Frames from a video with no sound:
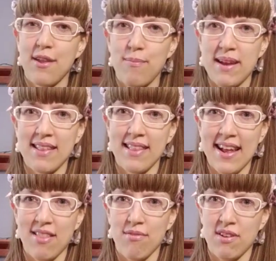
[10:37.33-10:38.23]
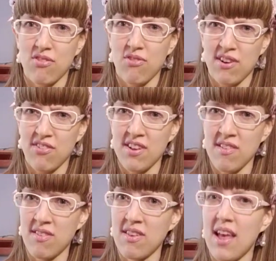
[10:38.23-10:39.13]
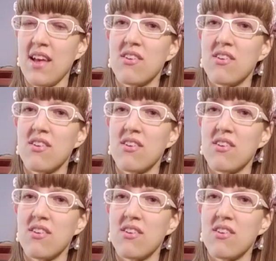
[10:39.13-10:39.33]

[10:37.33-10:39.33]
there being length restrictions,